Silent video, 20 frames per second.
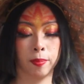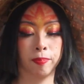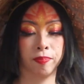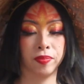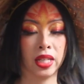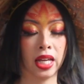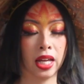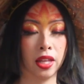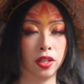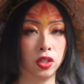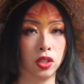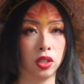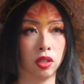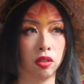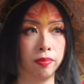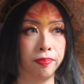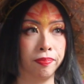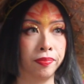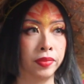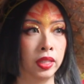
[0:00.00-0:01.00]
Yeah,
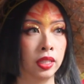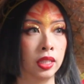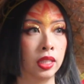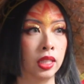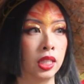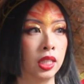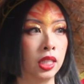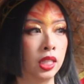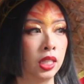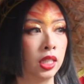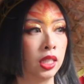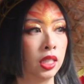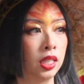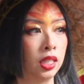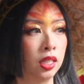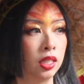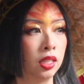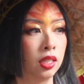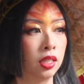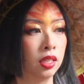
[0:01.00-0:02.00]
so
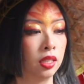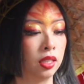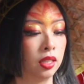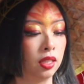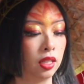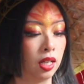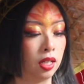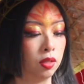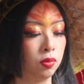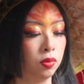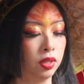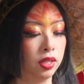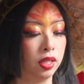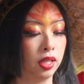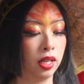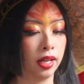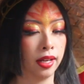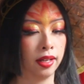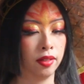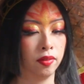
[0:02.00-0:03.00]
I would
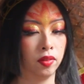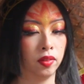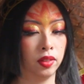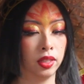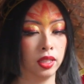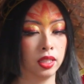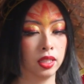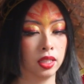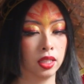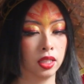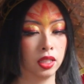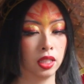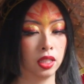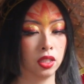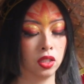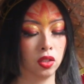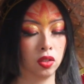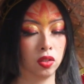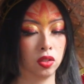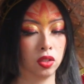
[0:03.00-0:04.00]
heavily
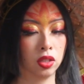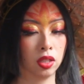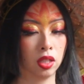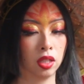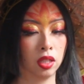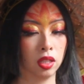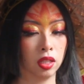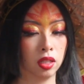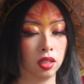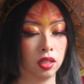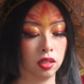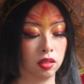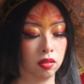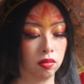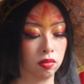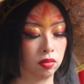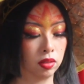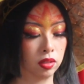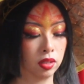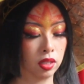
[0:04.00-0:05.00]
suggest you to start
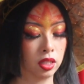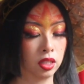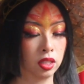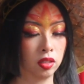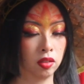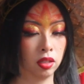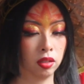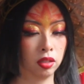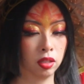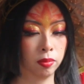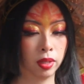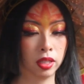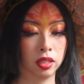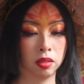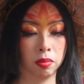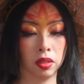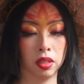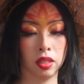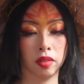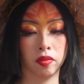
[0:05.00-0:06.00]
considering the
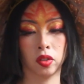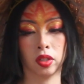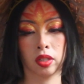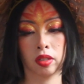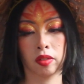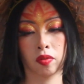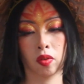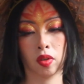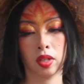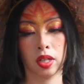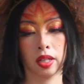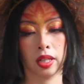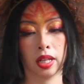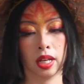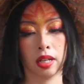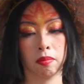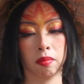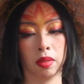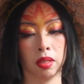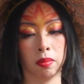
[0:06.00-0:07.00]
possibility, if you can afford it,
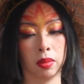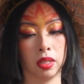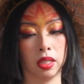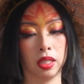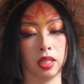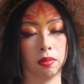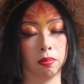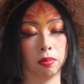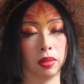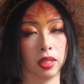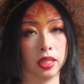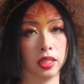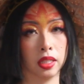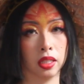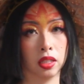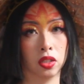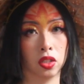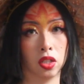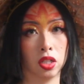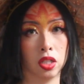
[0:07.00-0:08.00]
that maybe plastic
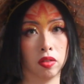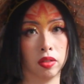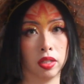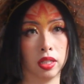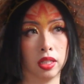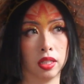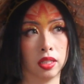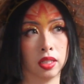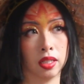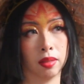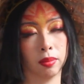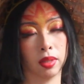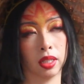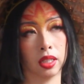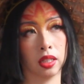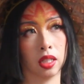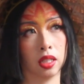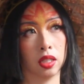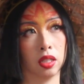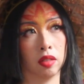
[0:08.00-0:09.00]
surgery is something
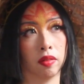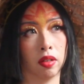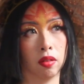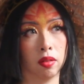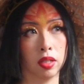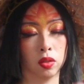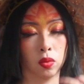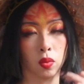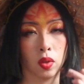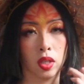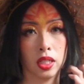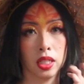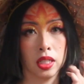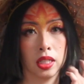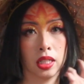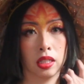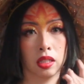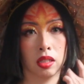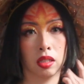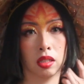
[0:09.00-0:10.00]
that you've always wanted,
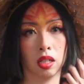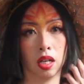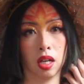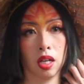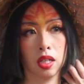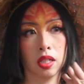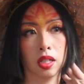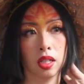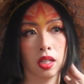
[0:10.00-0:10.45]
and to not